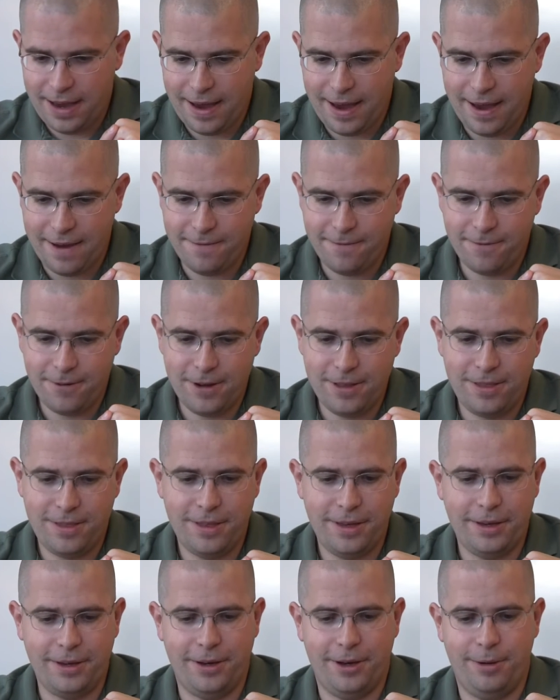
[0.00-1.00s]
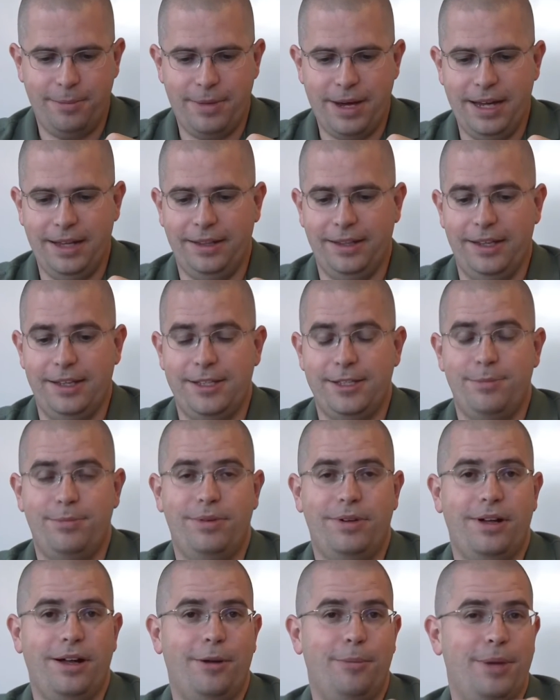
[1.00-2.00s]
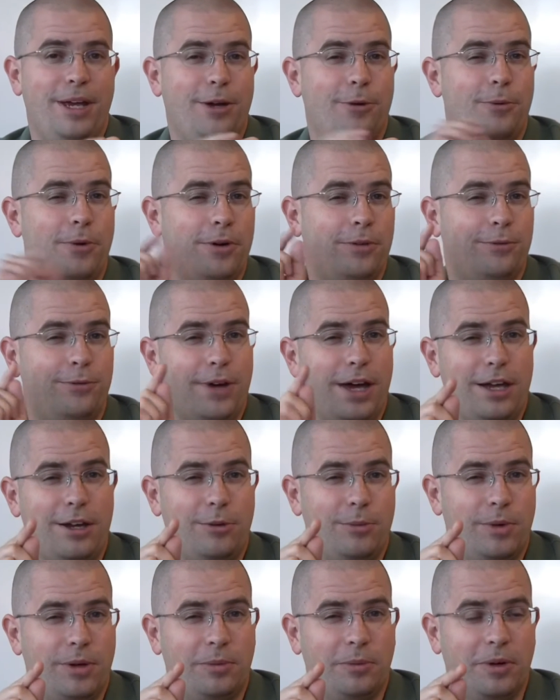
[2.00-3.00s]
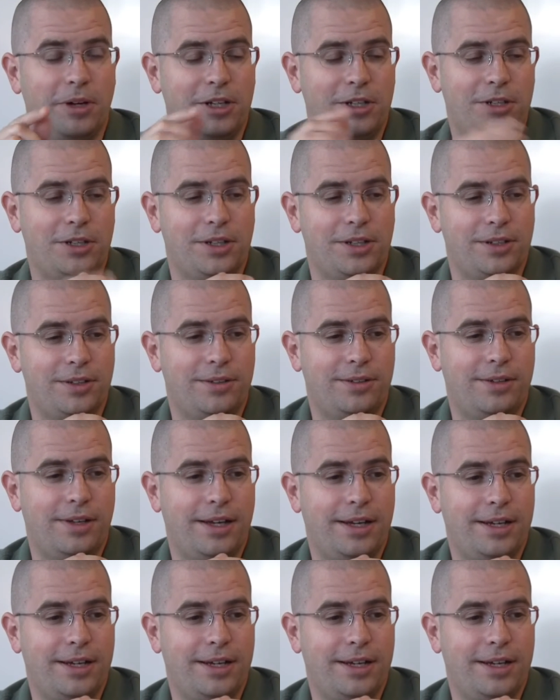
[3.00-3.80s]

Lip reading: everything on my list, but I'll make one final one, which is